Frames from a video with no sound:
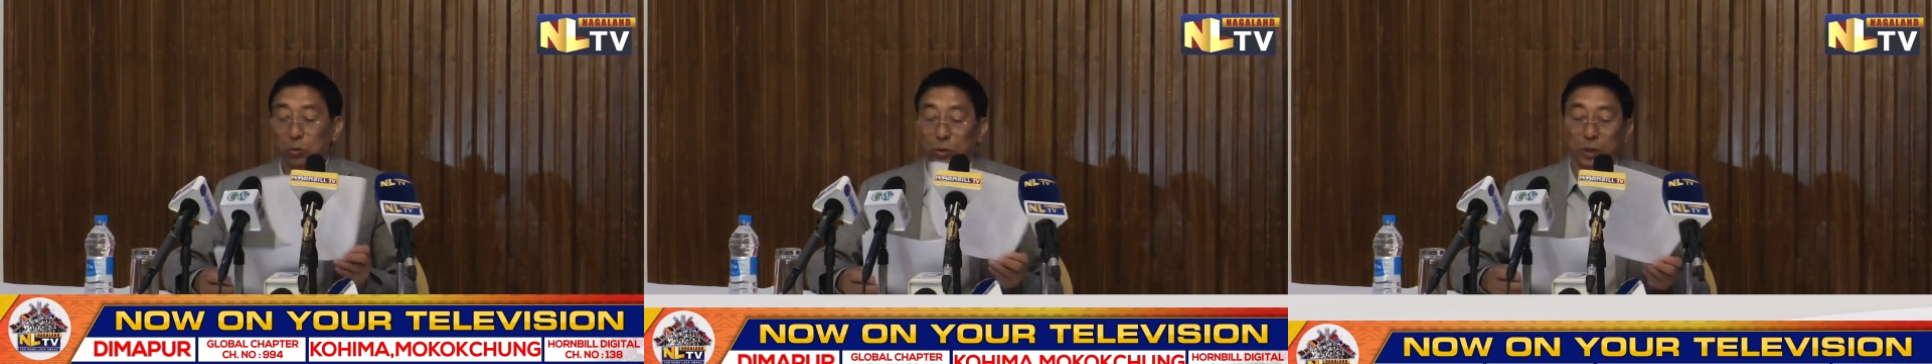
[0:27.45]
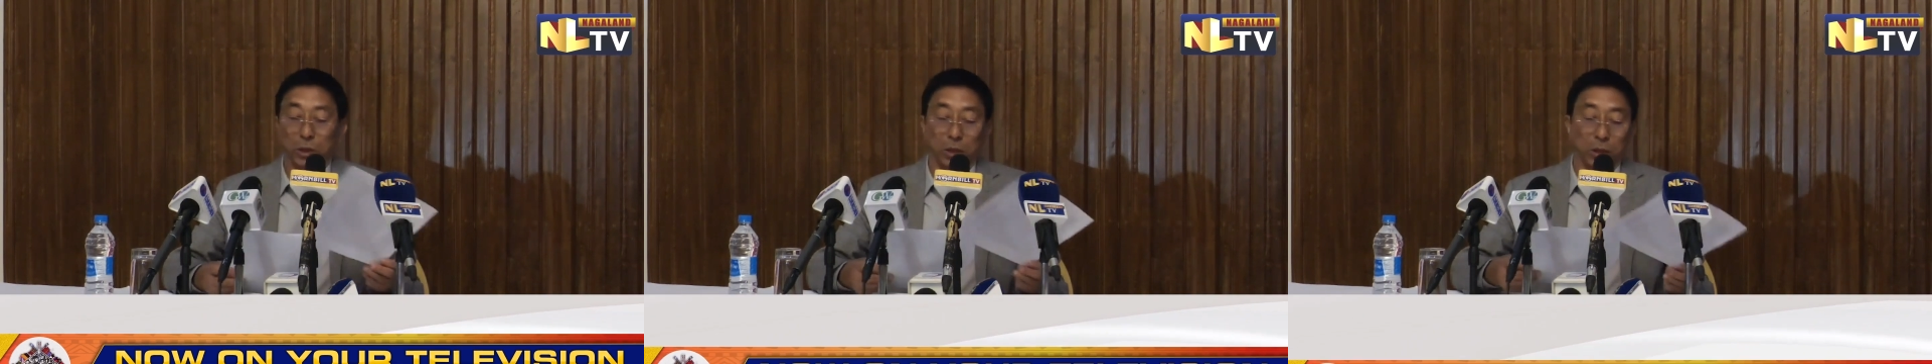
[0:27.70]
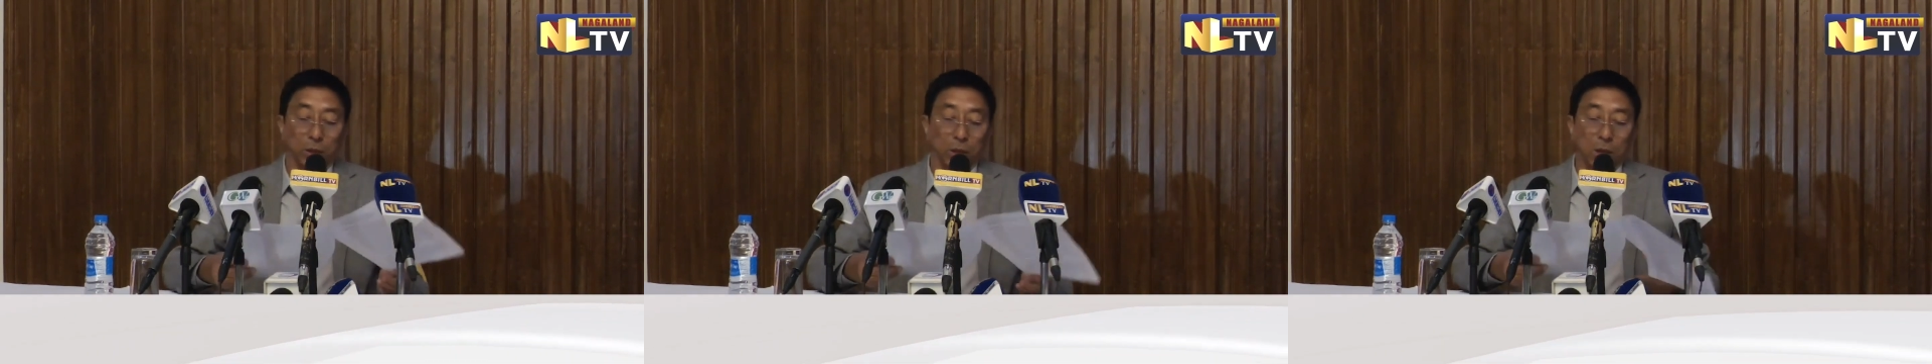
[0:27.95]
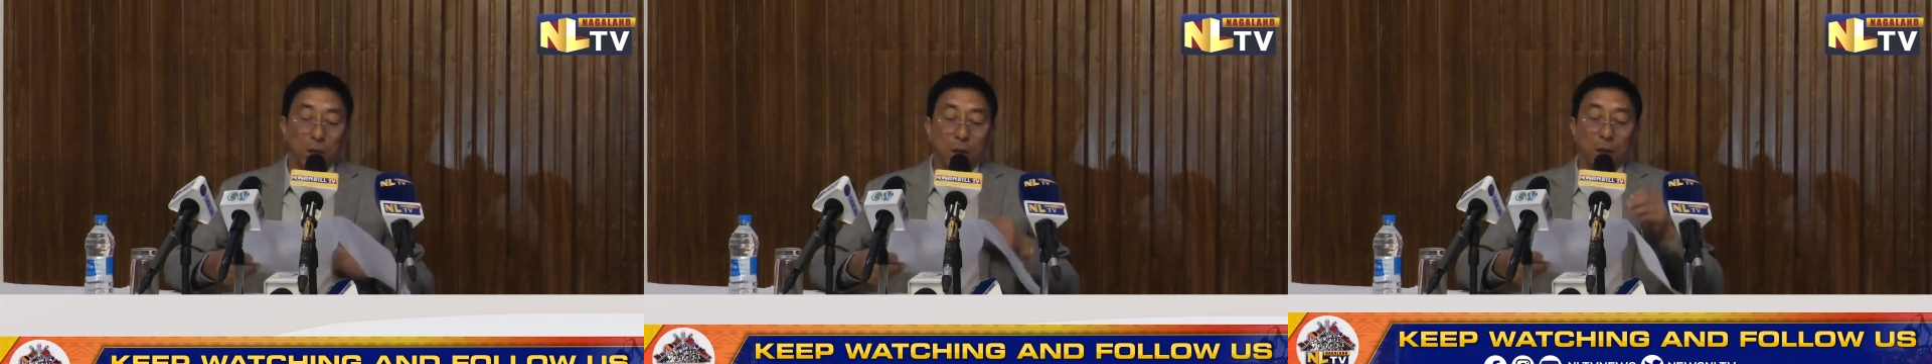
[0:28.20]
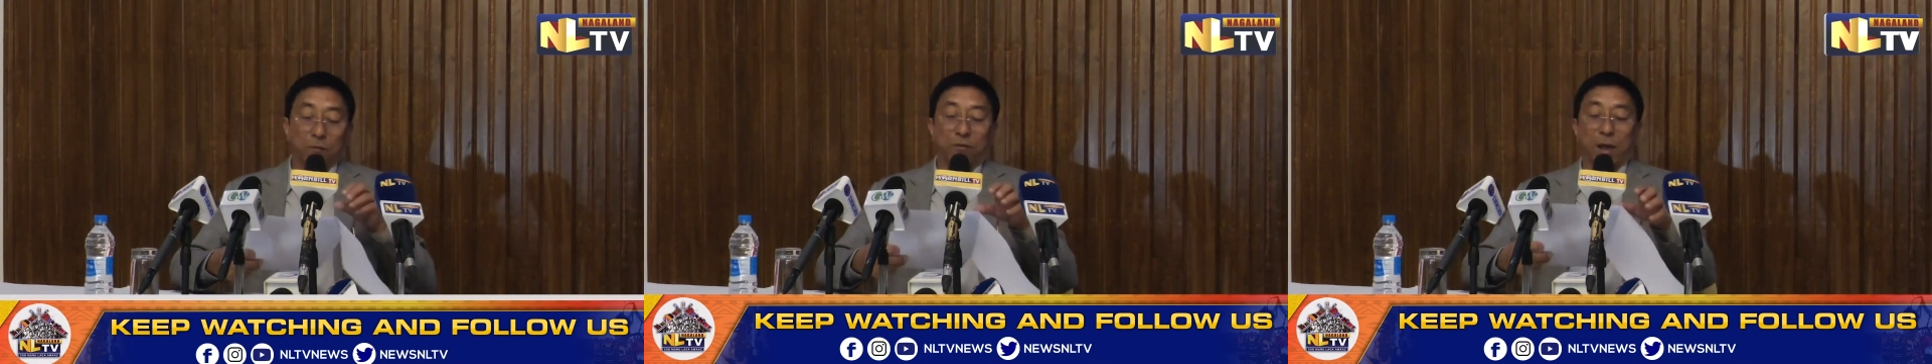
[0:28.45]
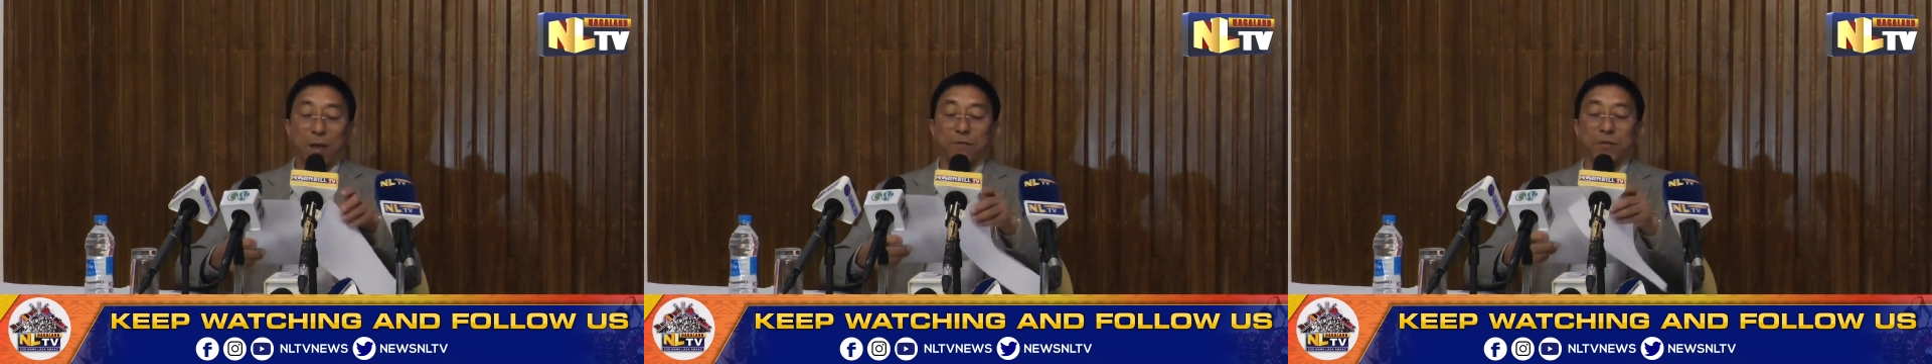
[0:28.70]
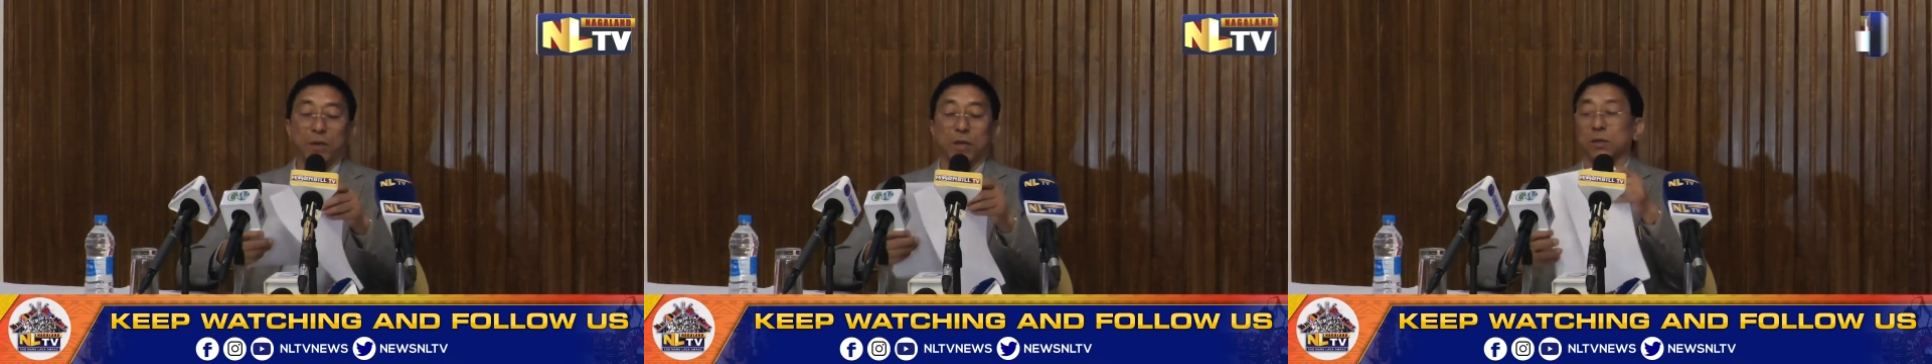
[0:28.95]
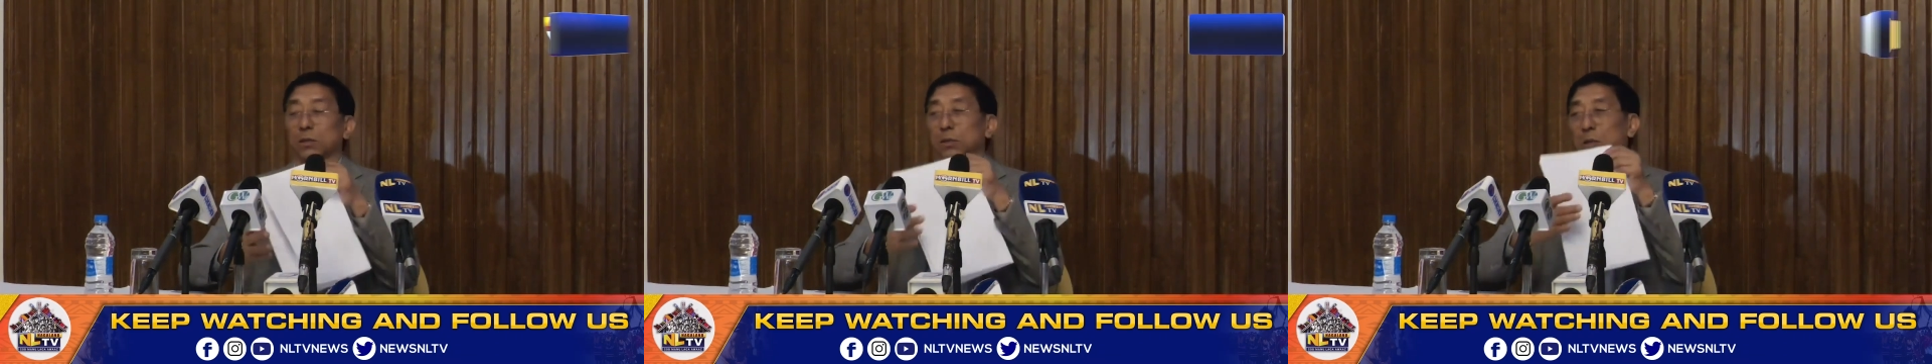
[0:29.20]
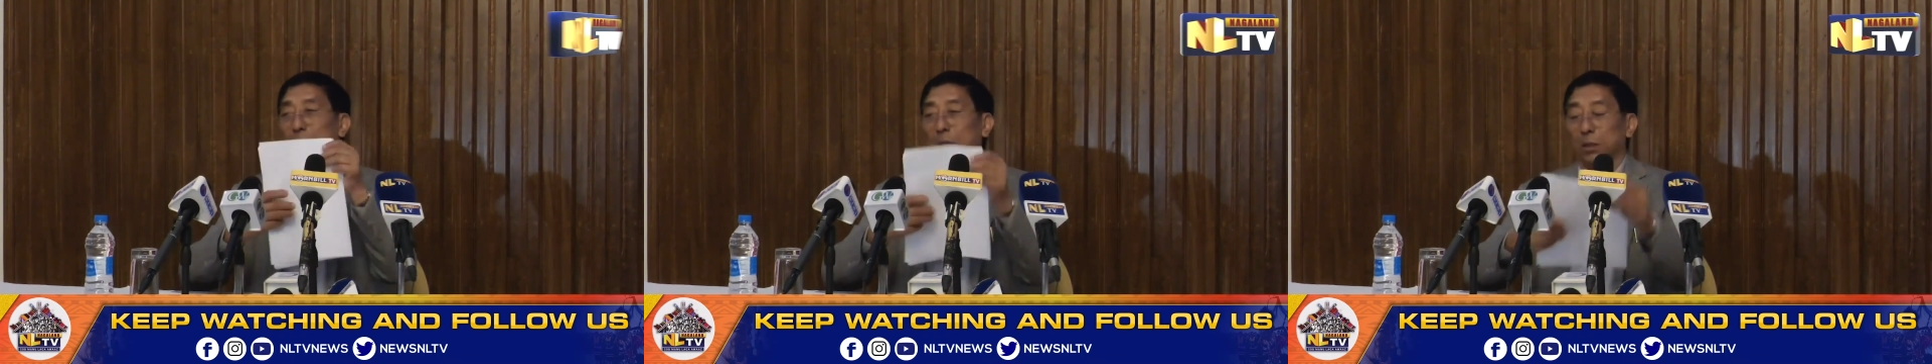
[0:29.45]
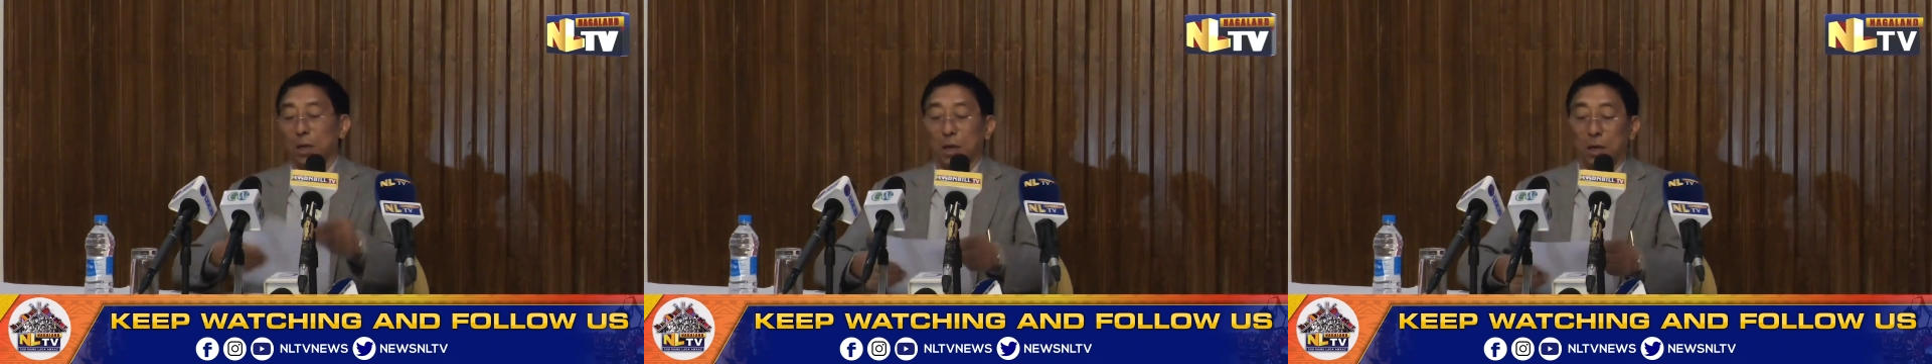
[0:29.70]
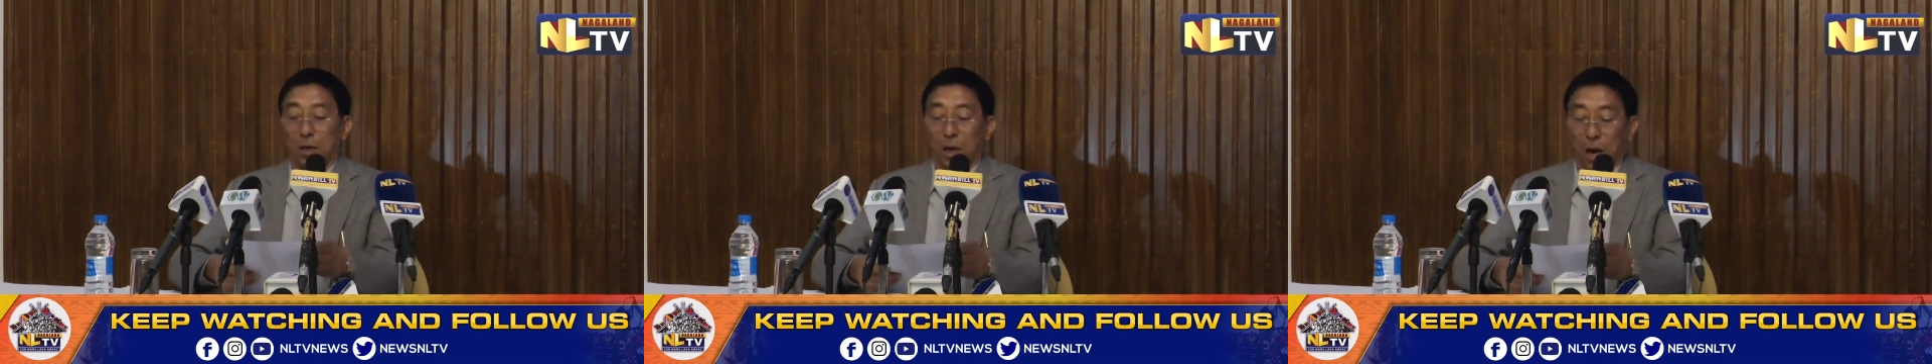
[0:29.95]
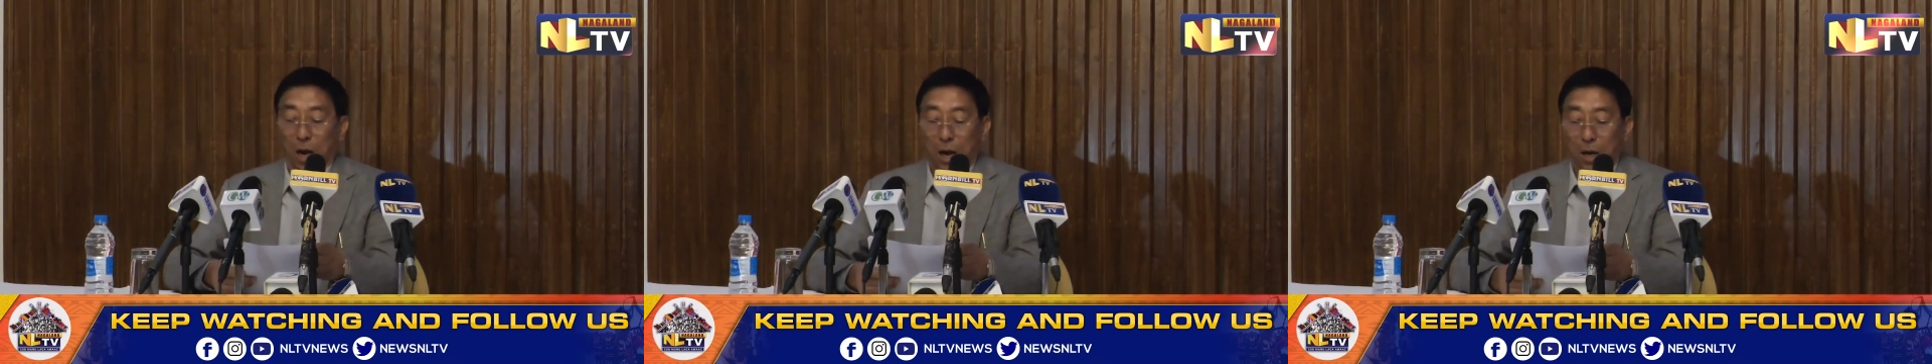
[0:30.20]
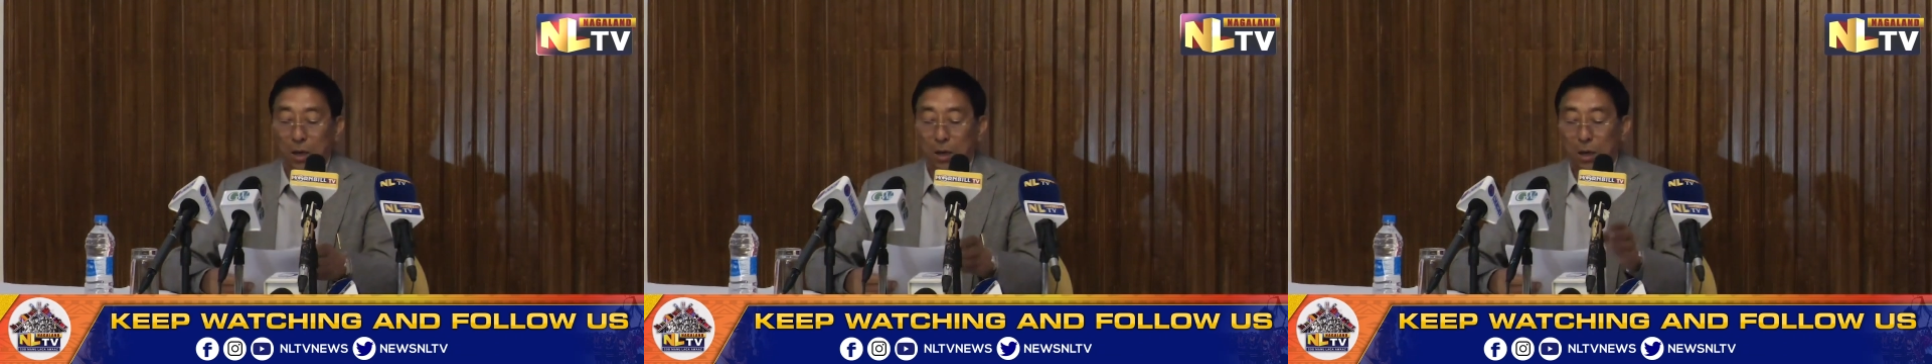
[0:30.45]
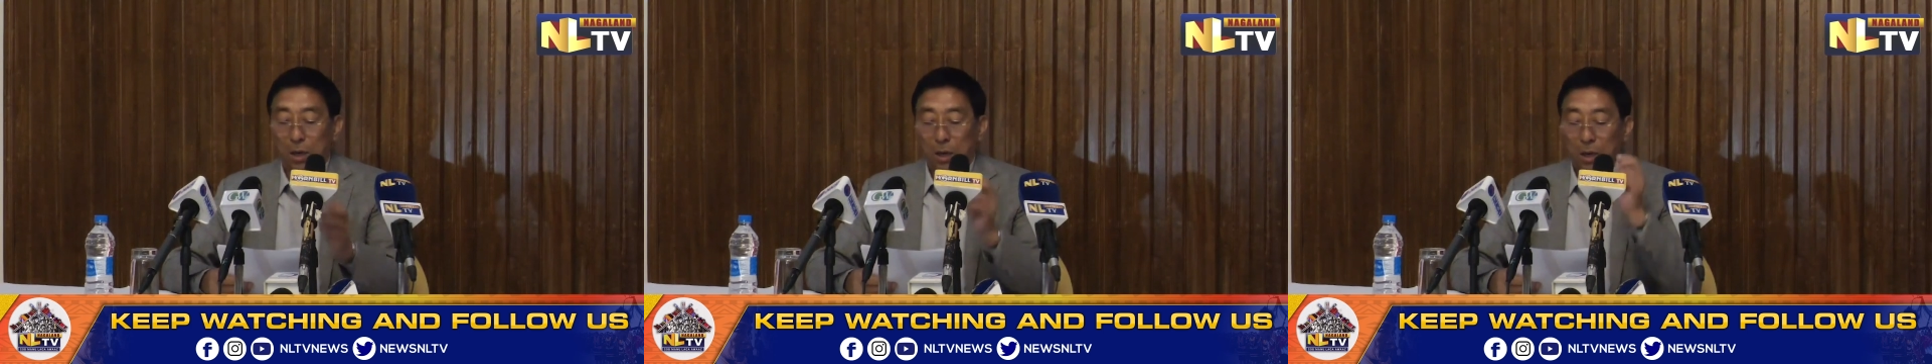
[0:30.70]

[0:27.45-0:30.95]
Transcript: 25 years, there are